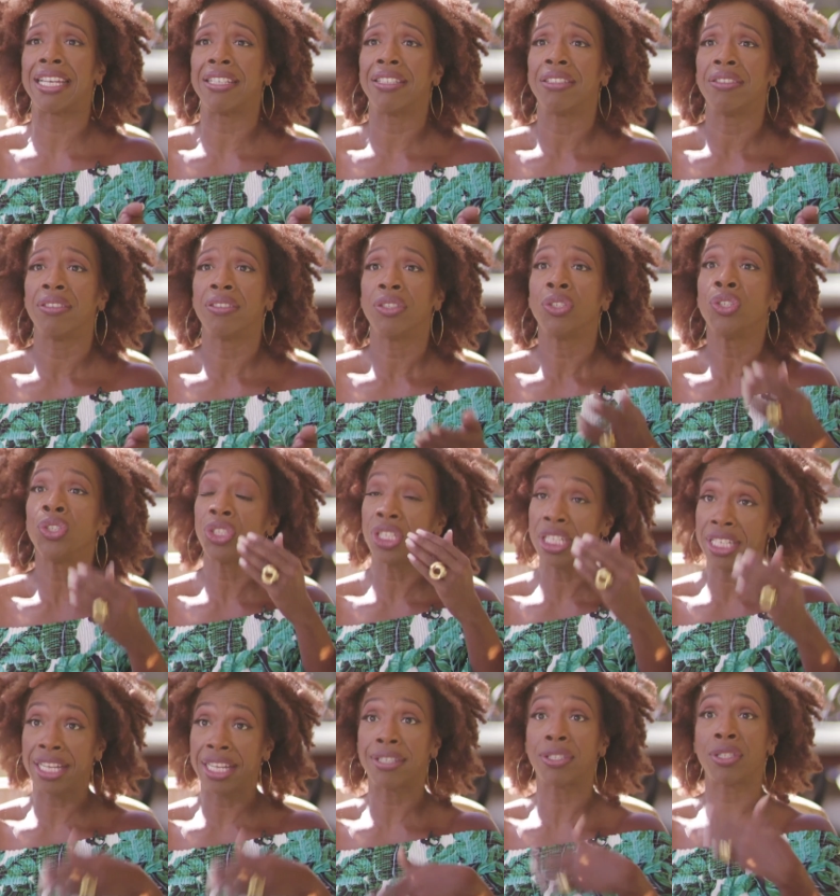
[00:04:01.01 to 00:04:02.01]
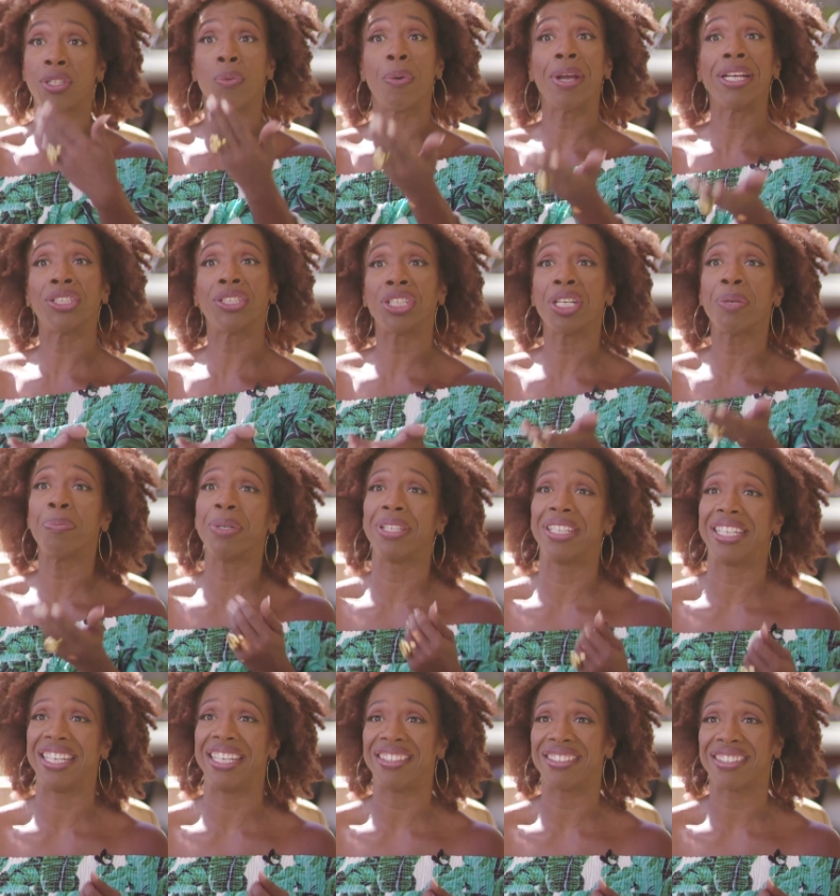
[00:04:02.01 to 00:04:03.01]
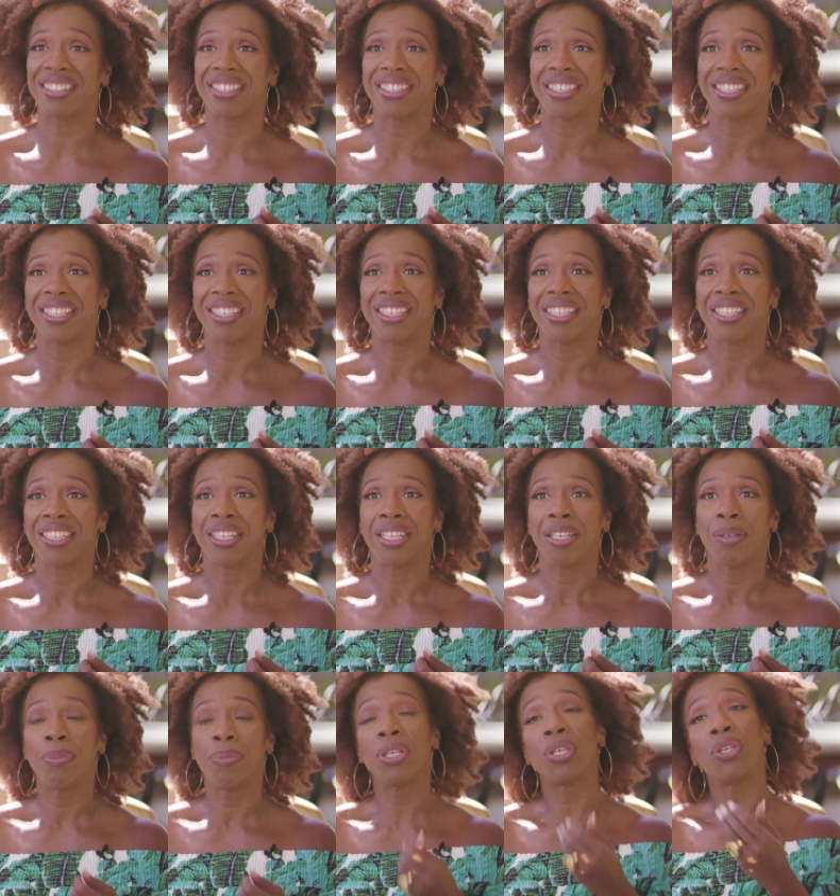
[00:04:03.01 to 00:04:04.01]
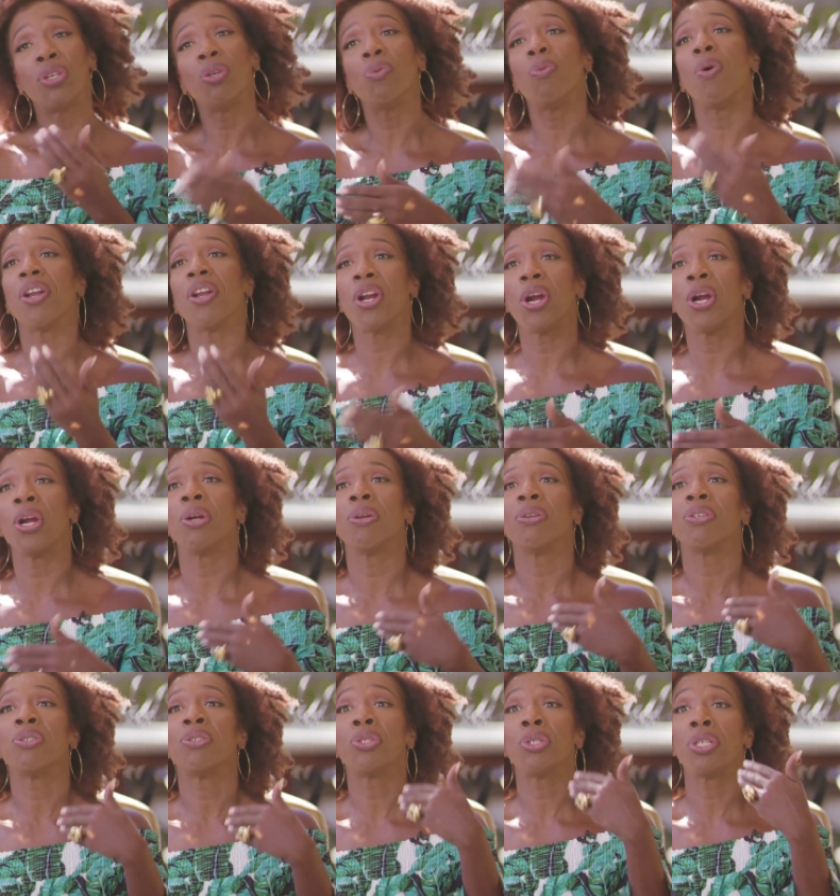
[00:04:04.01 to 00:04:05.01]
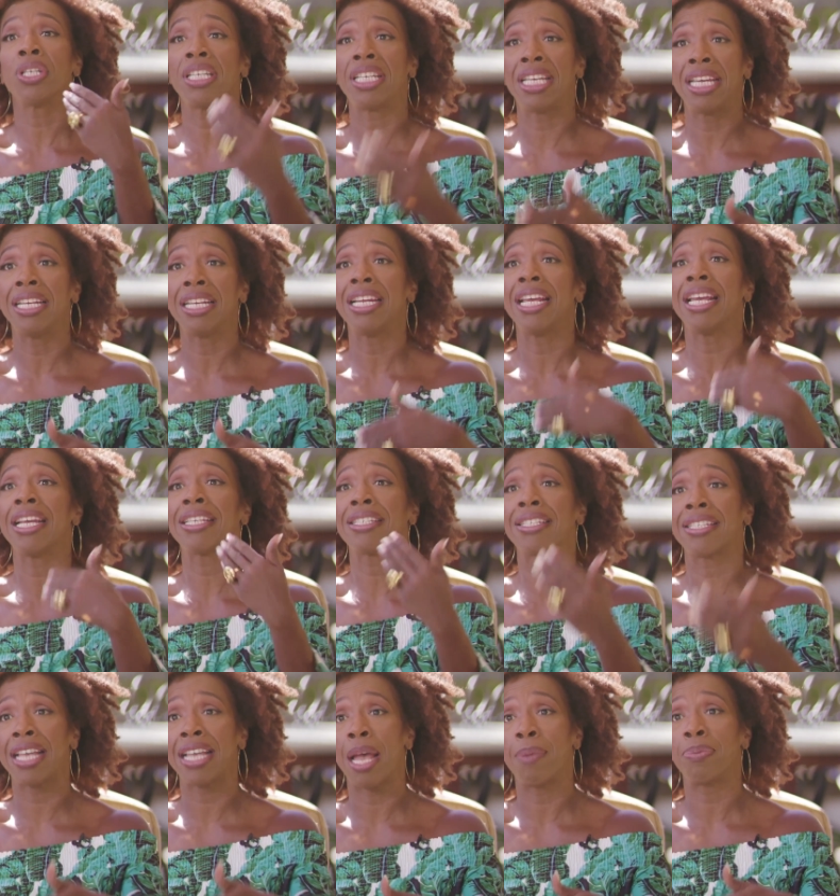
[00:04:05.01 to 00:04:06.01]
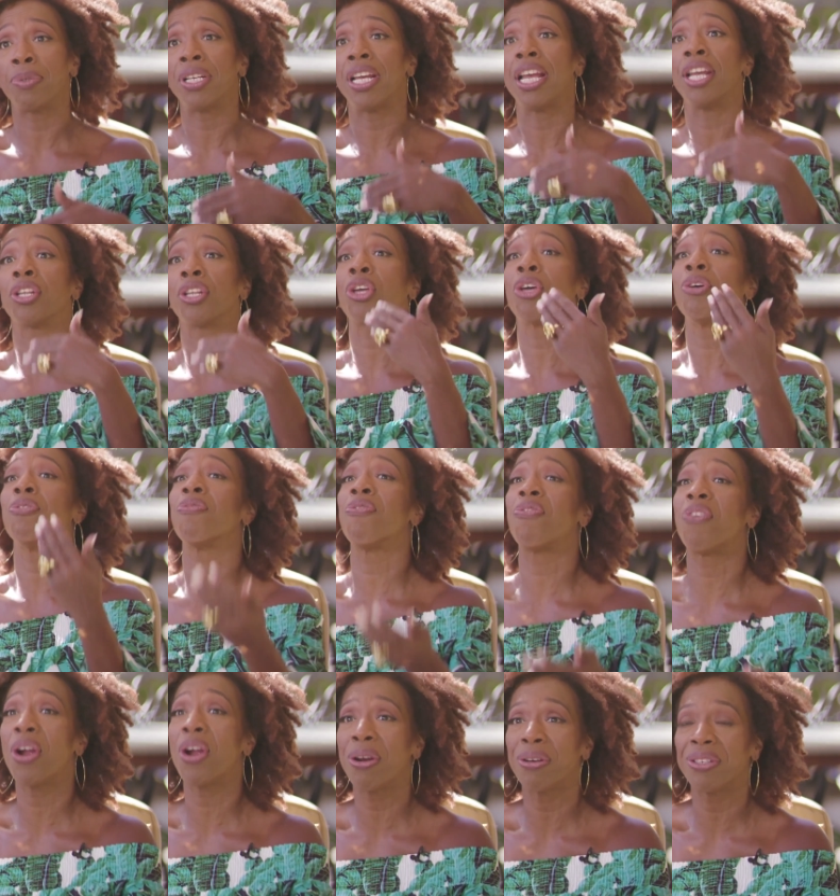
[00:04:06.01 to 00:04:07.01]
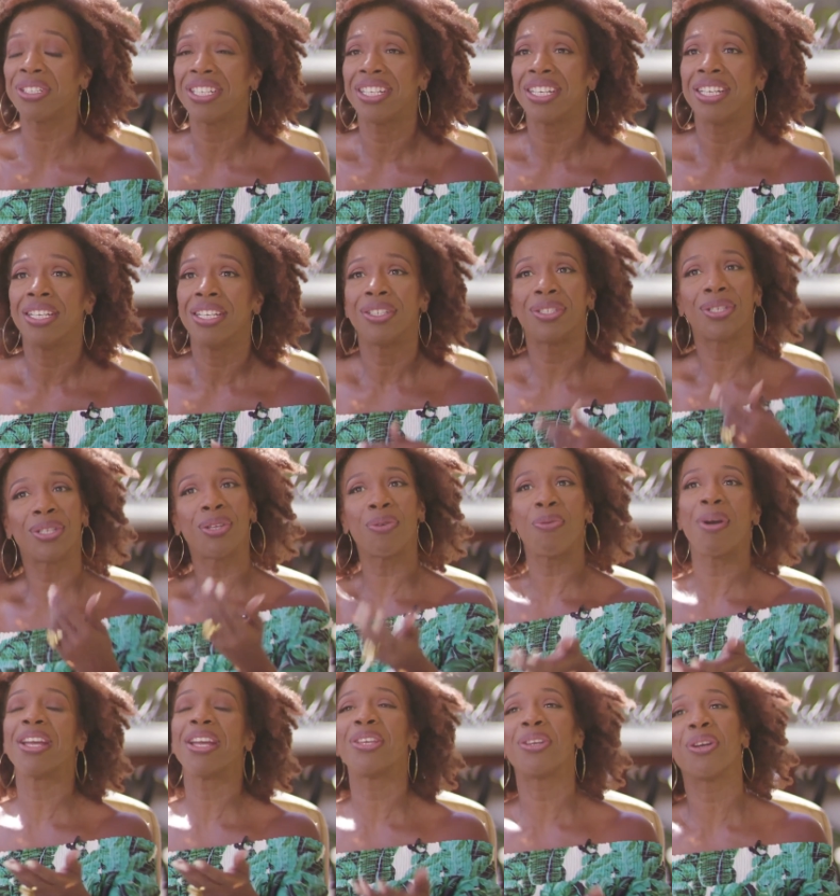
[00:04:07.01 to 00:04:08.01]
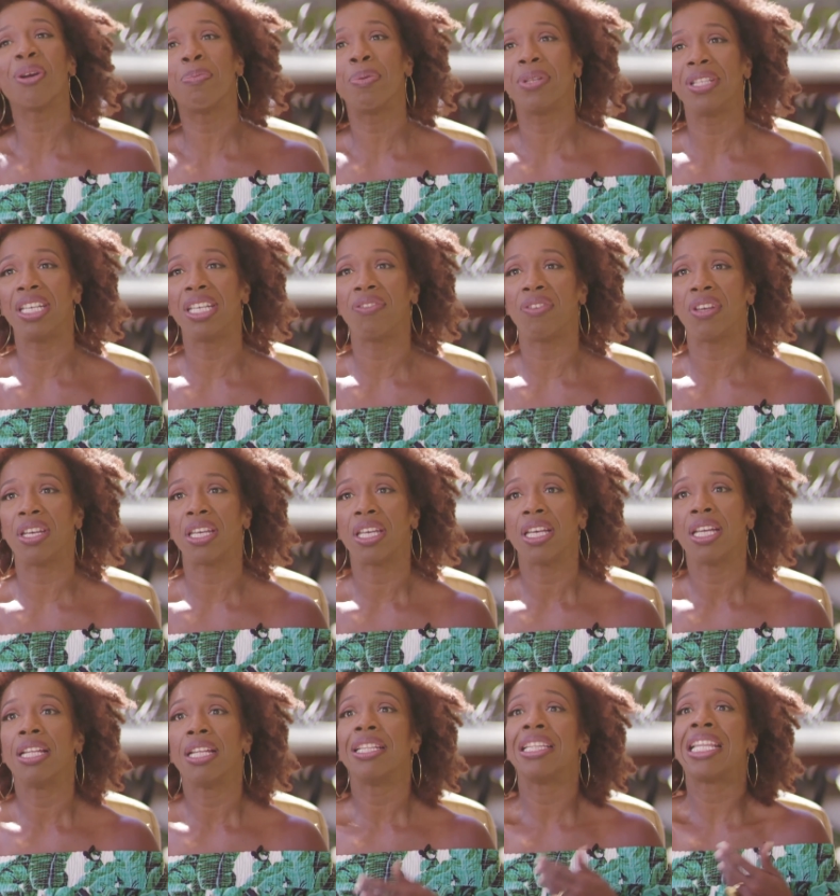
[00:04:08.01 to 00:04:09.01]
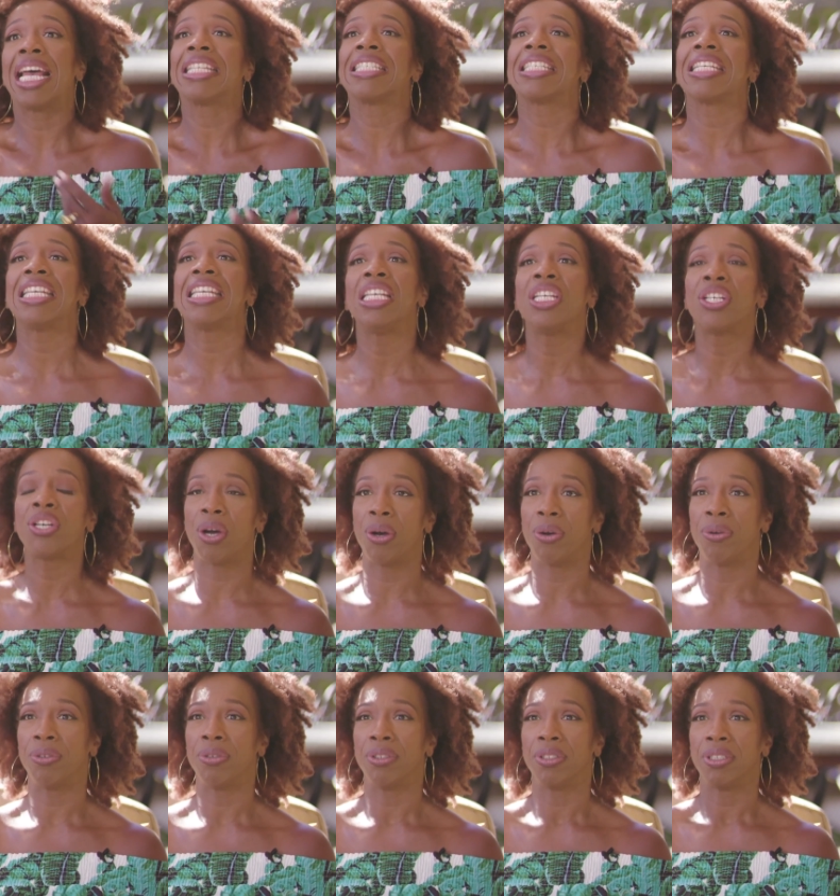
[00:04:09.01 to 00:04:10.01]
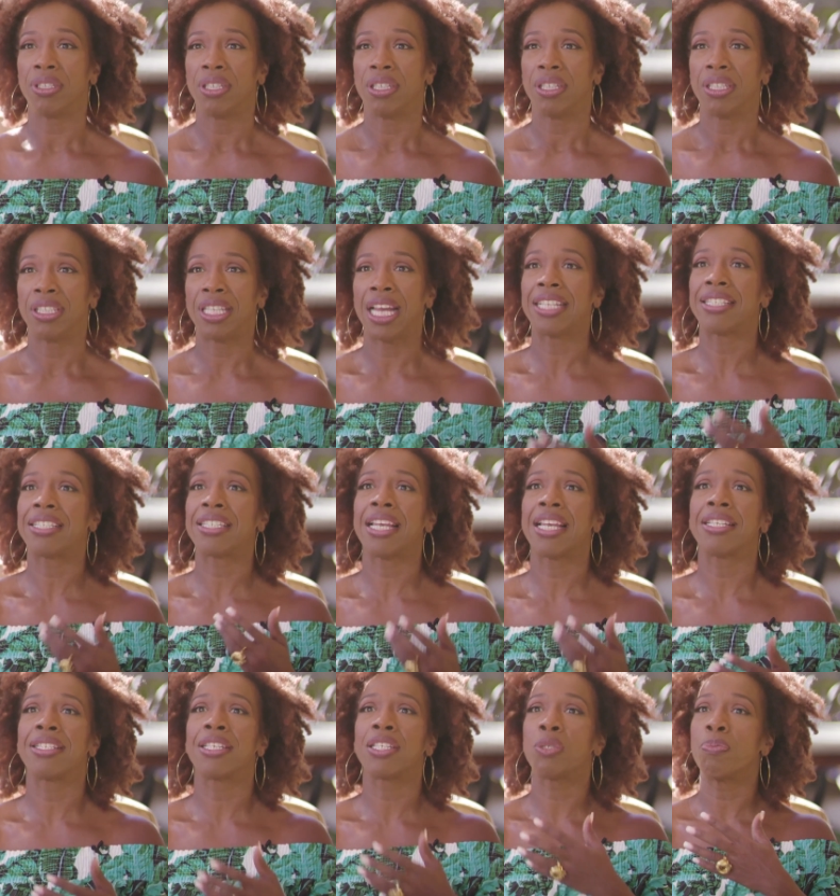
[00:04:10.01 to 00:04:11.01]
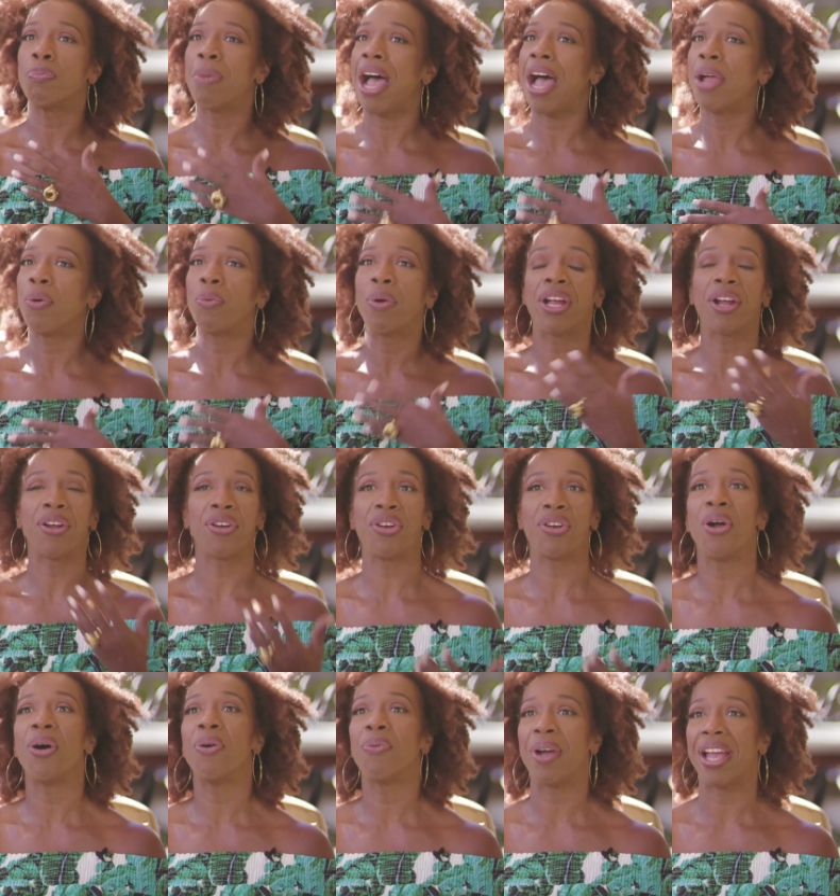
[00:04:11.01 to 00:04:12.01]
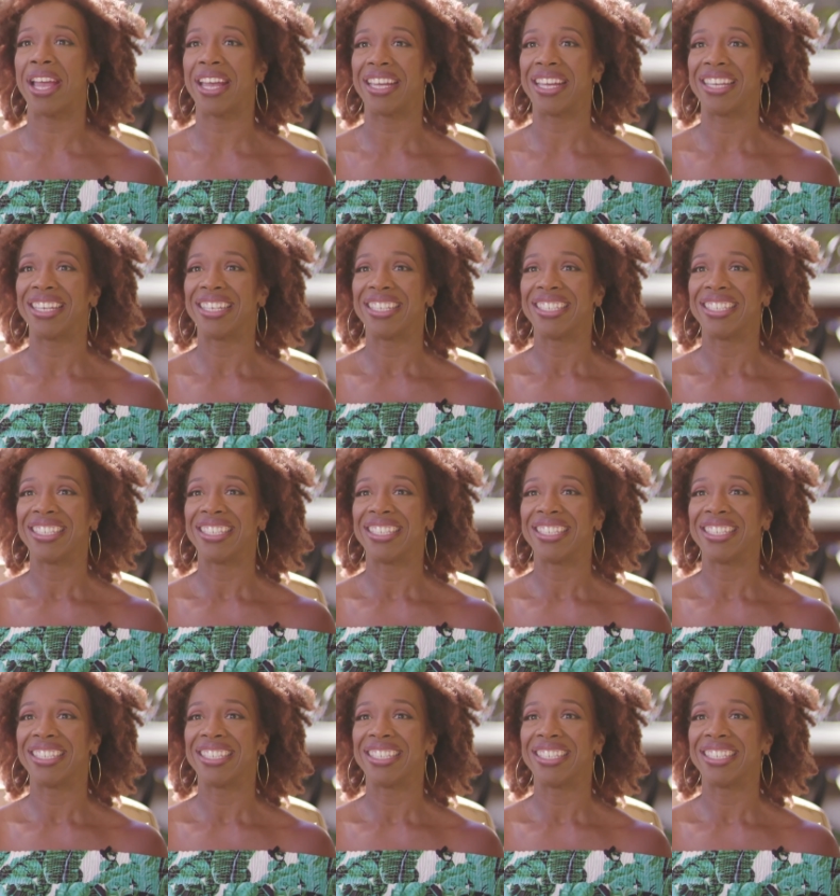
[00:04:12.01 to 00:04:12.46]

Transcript: it. She gets the way she believes. But you want her to get, accept, and convert to the way you're believing. That's ego. That says it's my way or no way.